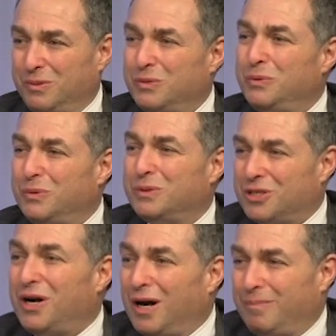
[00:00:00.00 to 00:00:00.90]
Do your
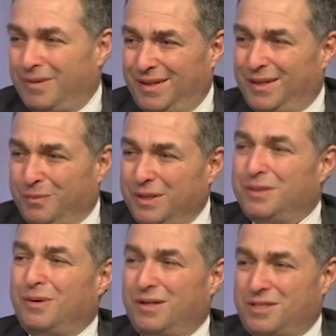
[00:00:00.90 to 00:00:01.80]
job. We
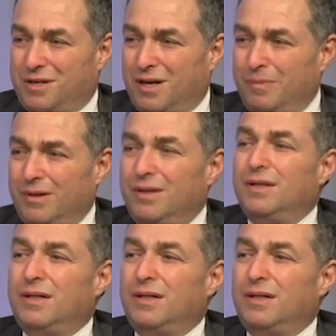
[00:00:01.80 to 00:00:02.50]
do our job. Mm-hmm.